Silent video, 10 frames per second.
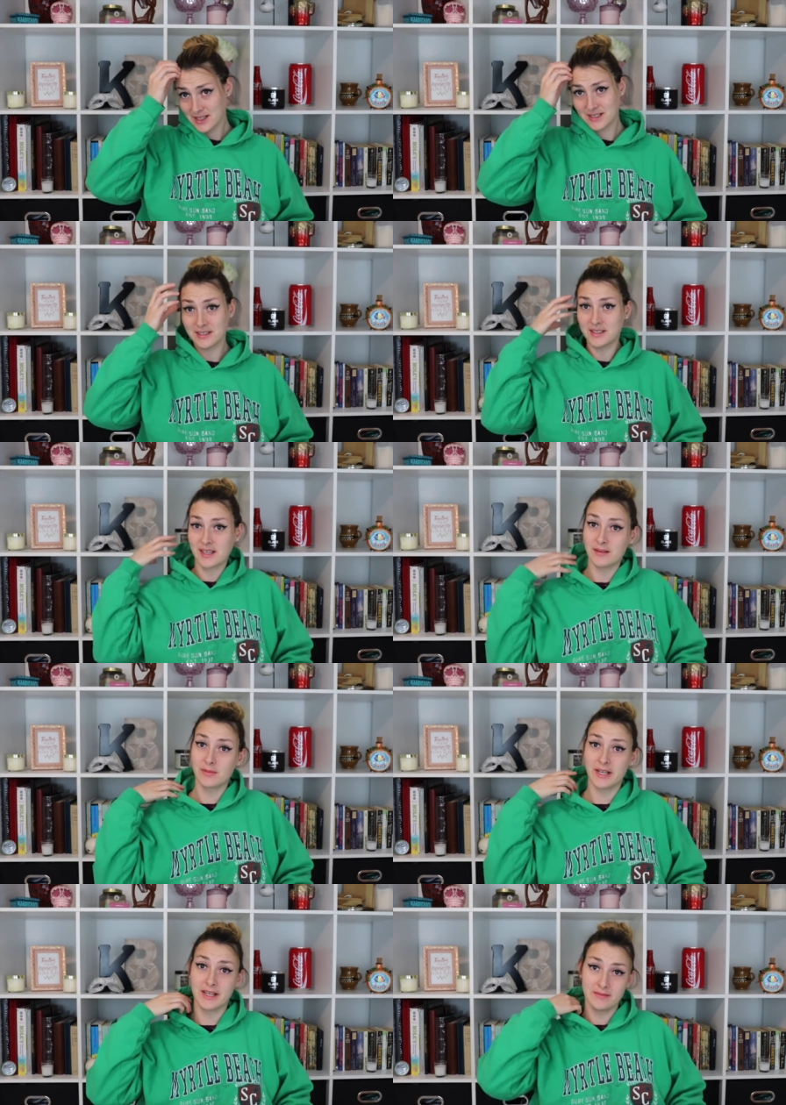I think I'm
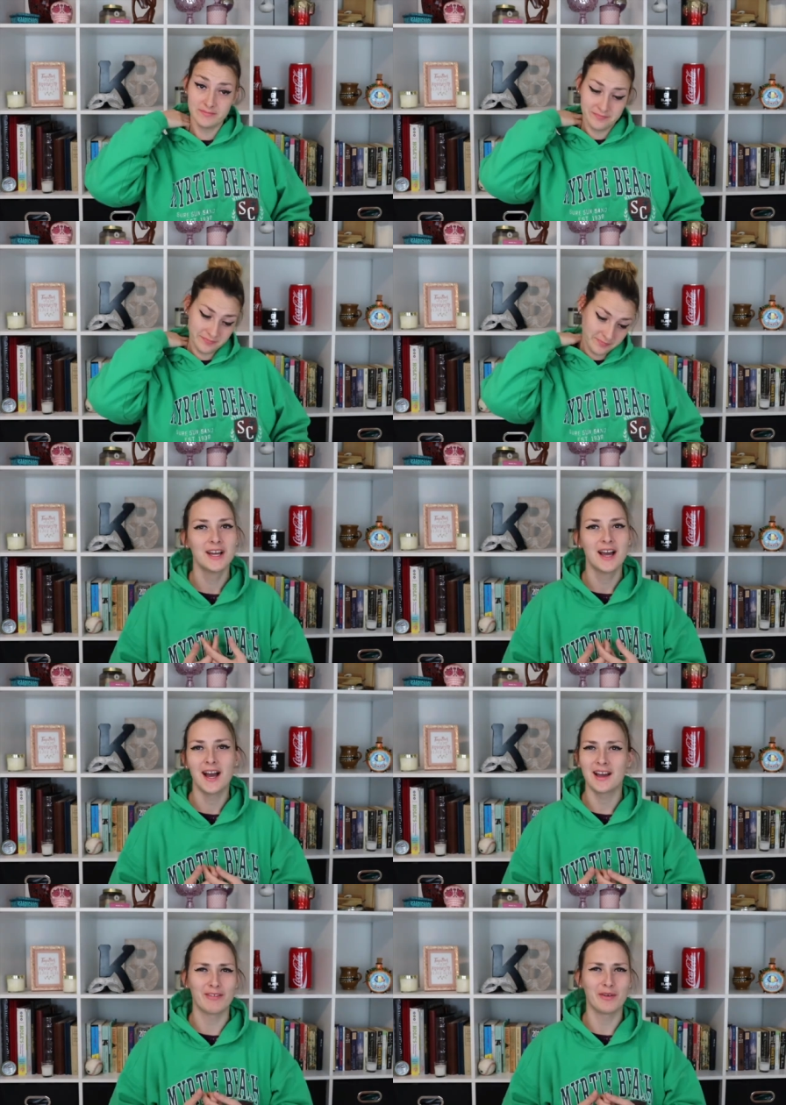ready.
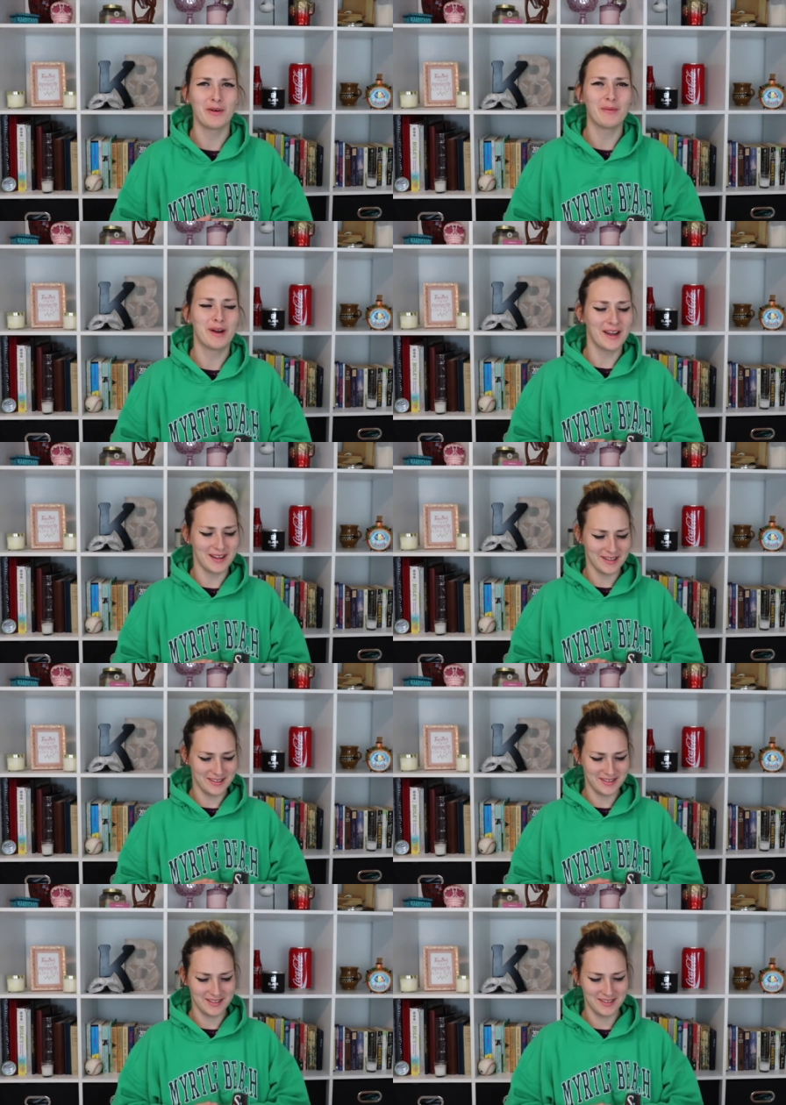I don't know why.
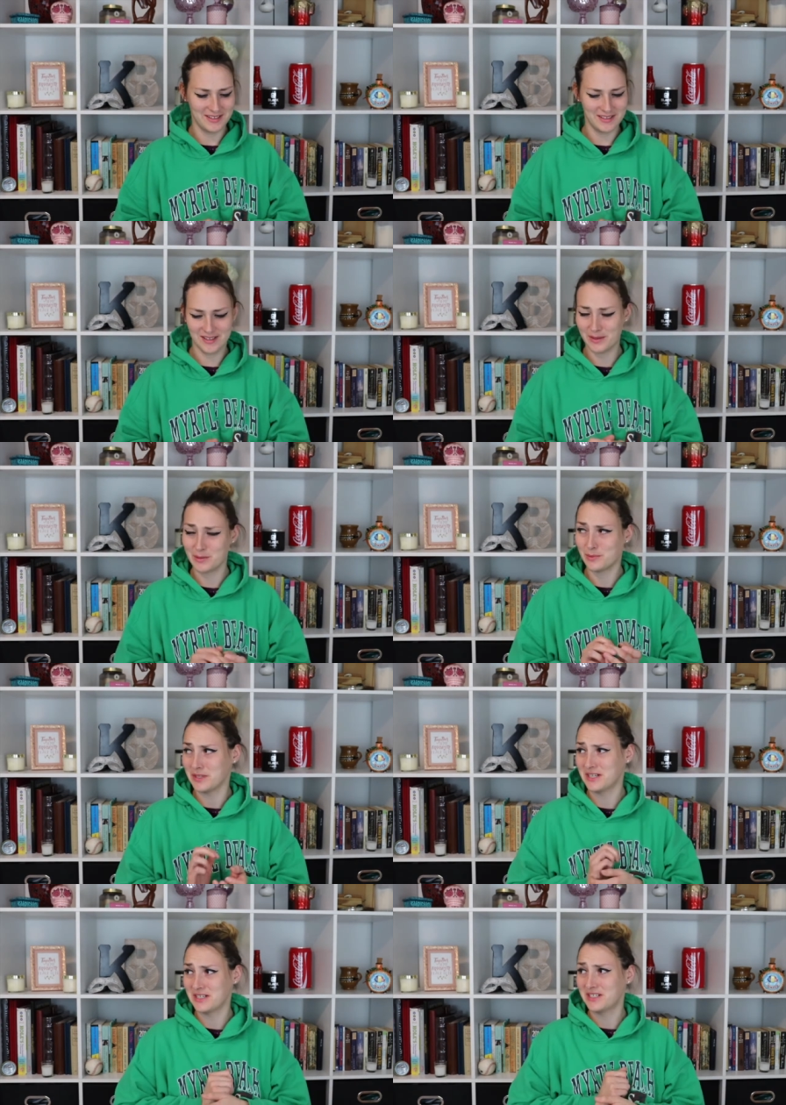That was
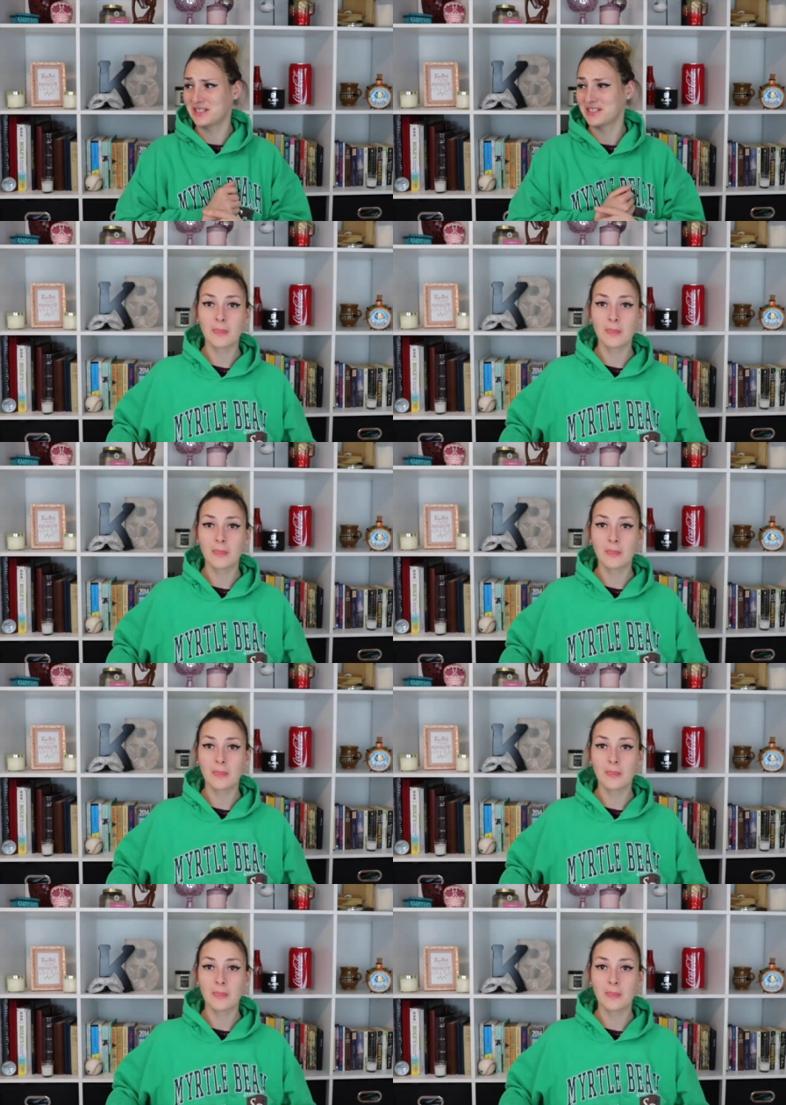weird.